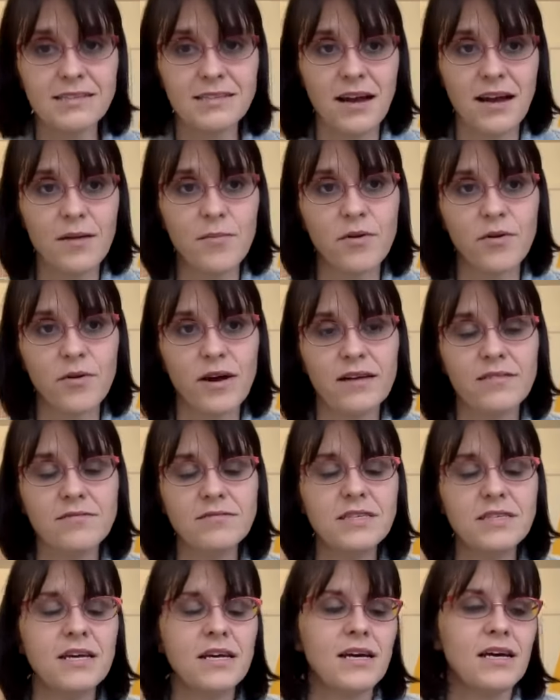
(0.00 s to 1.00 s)
time around.
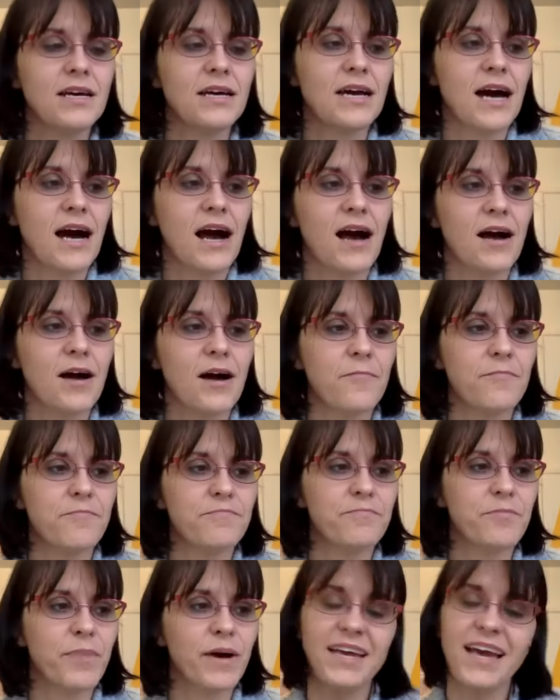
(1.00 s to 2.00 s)

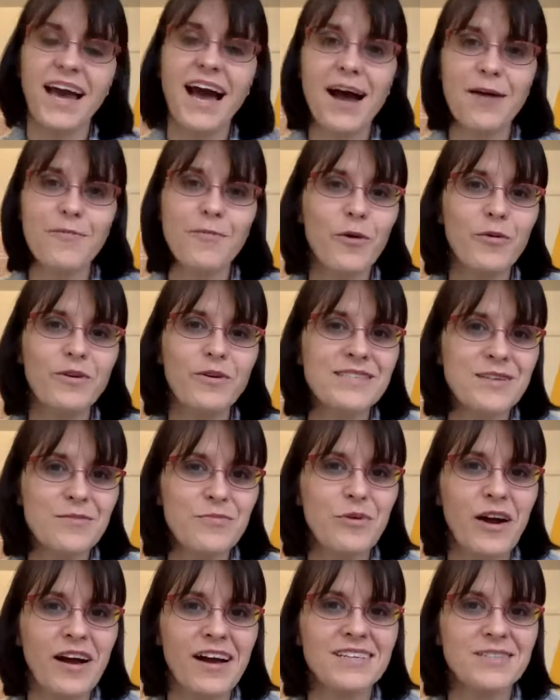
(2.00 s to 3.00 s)
But yeah, I'm always
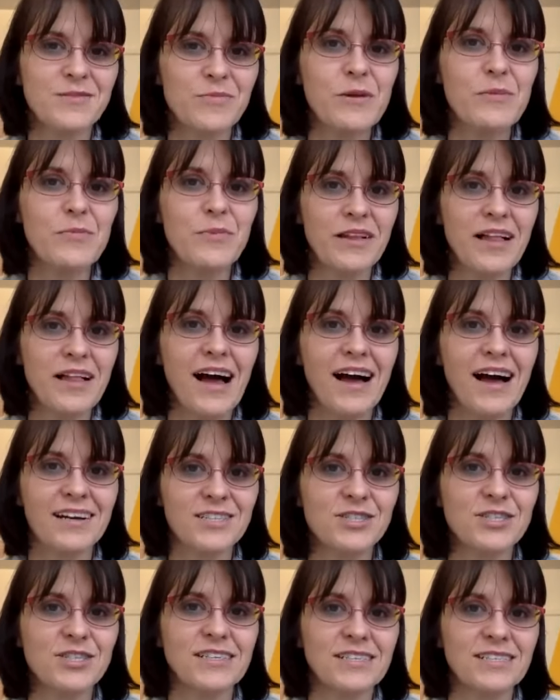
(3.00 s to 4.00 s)
surprised people
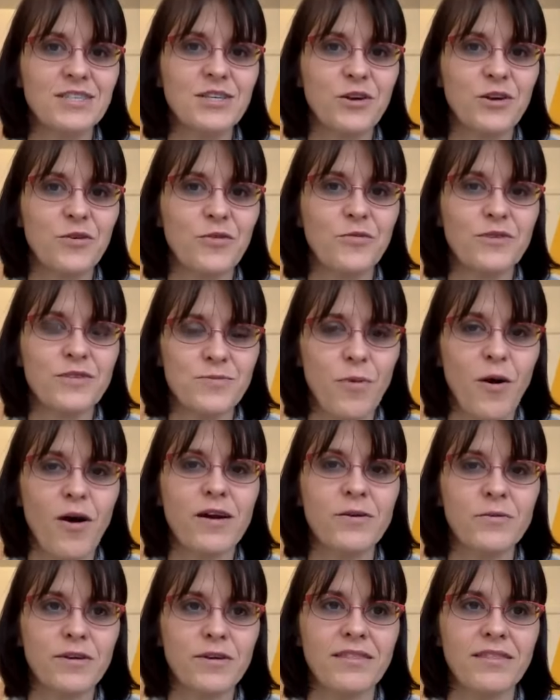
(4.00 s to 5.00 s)
actually do
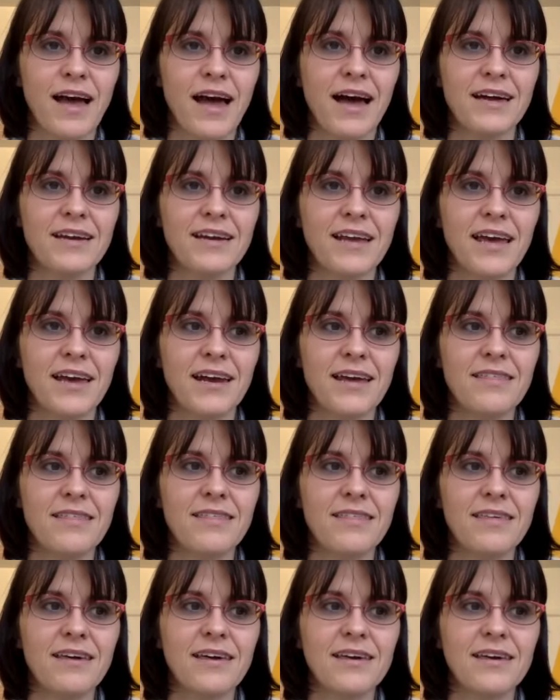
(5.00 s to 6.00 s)
respond with that. And I
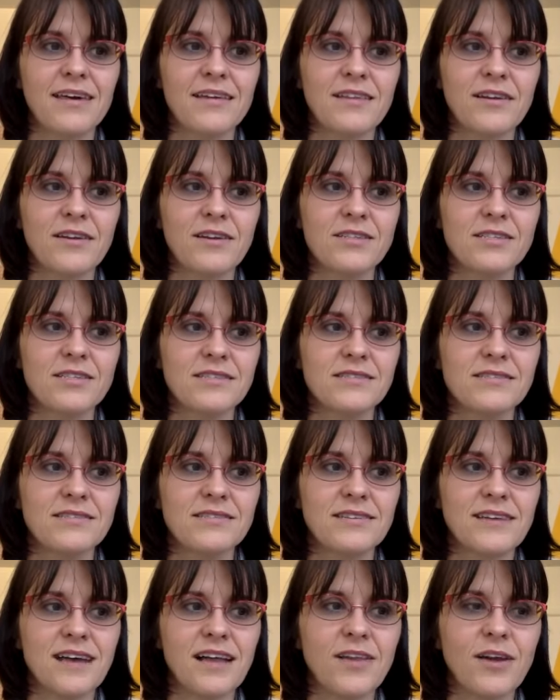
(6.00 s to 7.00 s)
think there's
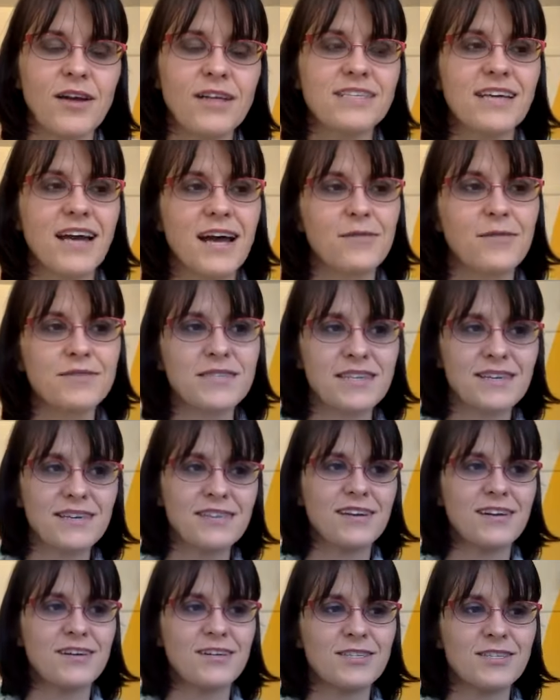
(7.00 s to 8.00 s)
a lot of times
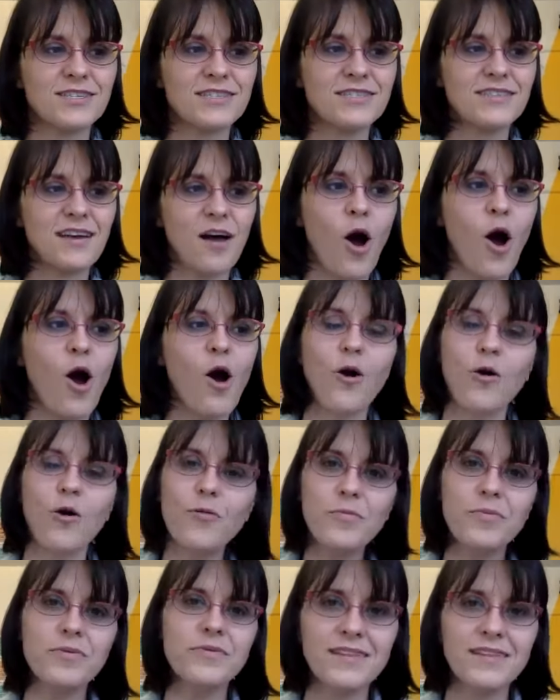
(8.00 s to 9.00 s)
there's a
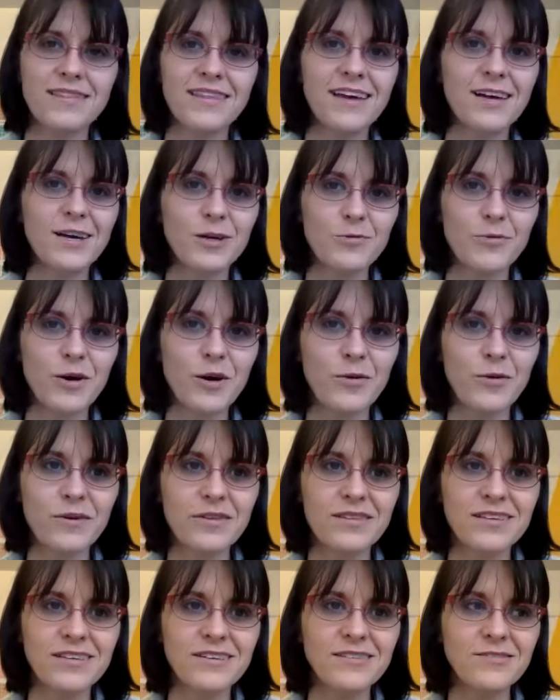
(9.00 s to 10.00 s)
hope that they could work with
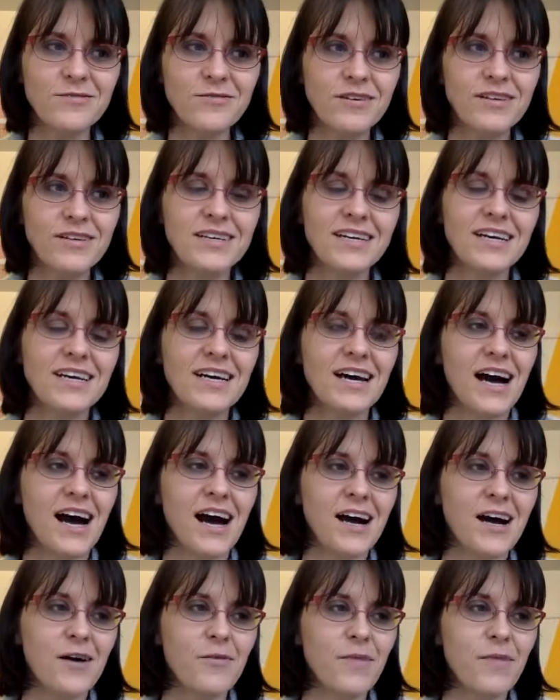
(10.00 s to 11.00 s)
you.
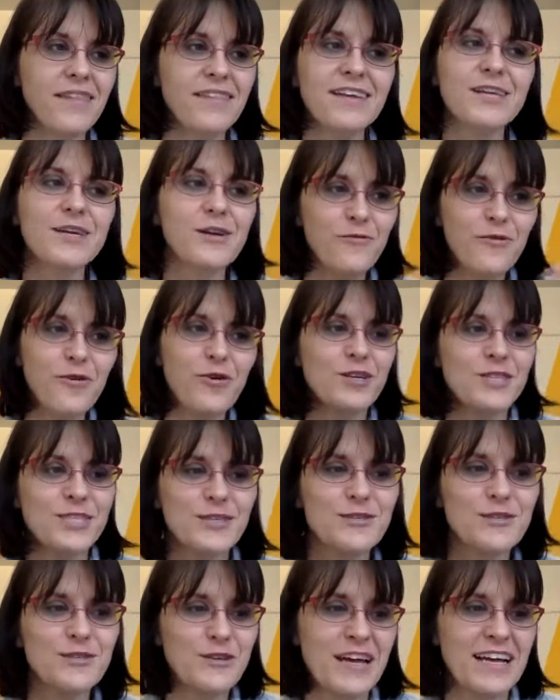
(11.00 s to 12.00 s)
And then of course,
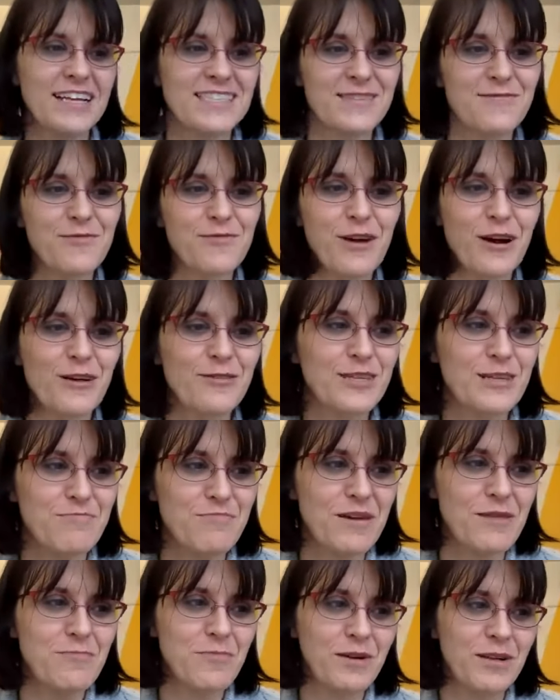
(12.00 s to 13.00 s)
you do get some grouchy
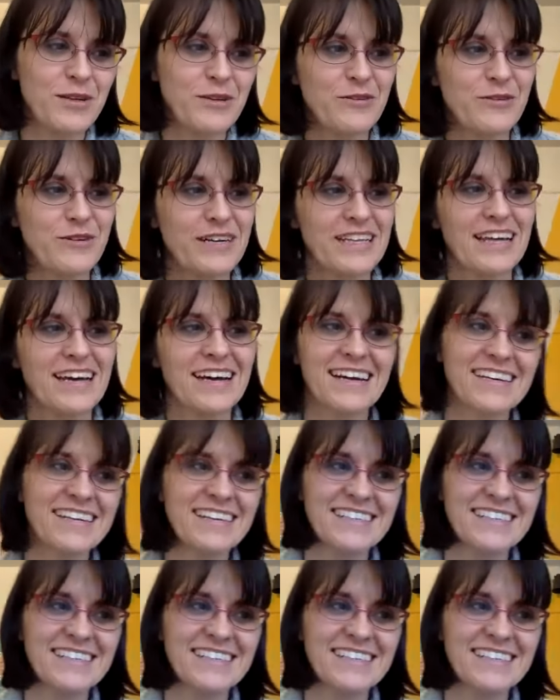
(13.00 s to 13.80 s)
people who are like,